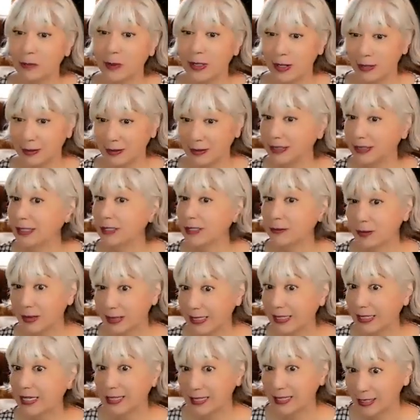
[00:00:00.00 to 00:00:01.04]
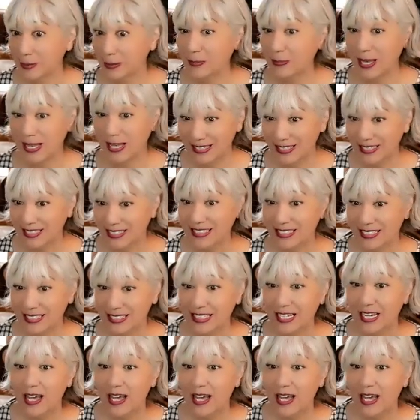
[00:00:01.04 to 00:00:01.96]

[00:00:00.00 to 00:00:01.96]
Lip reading: We are literally independent.